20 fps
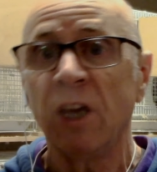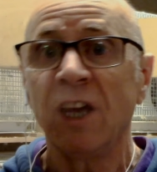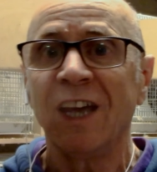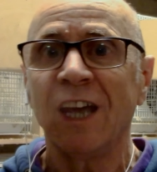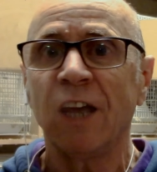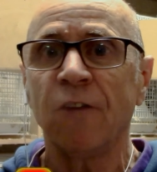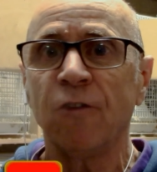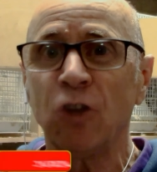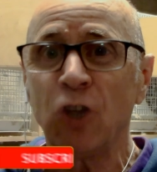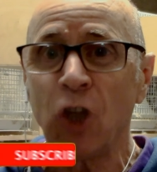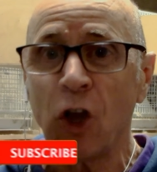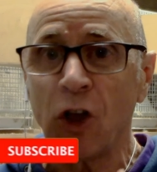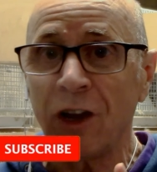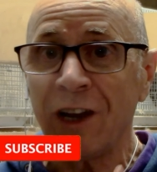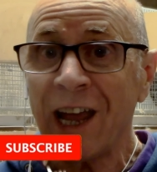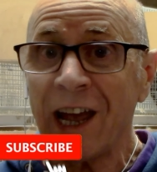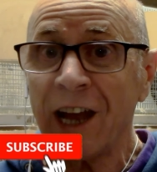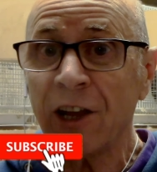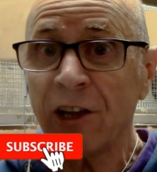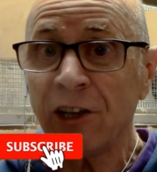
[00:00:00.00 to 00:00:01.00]
If you're not
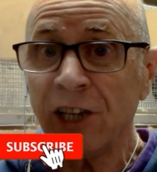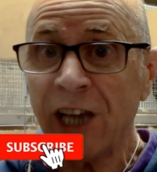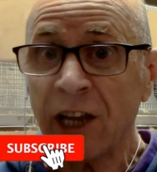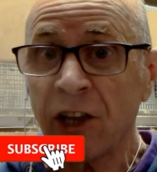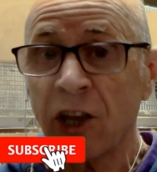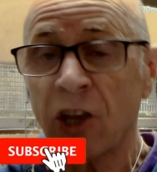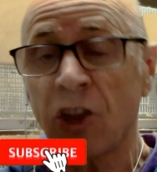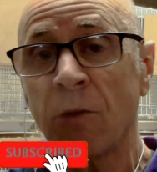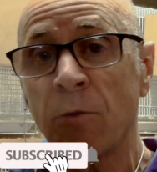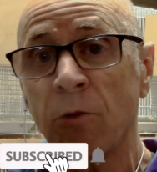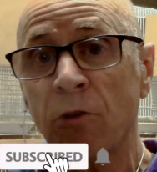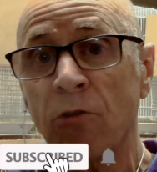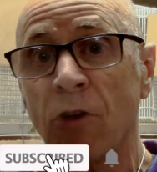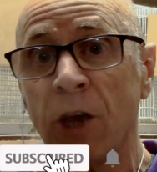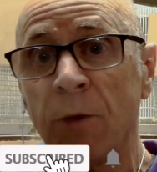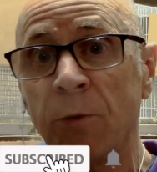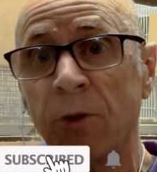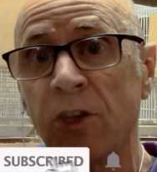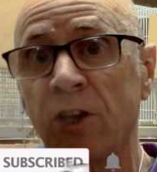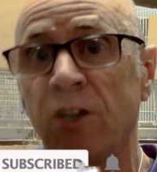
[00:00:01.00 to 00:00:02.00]
yet a
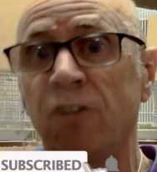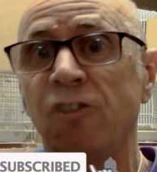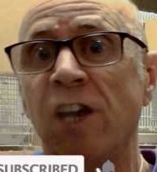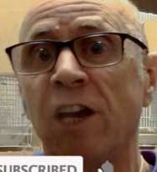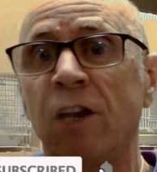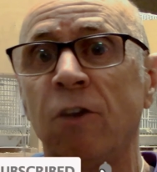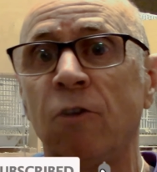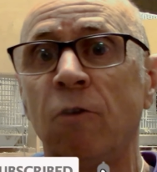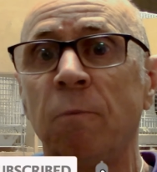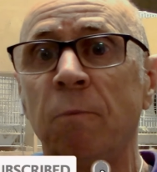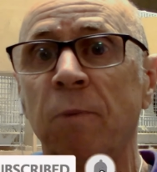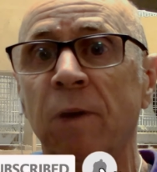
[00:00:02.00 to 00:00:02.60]
subscriber to the channel,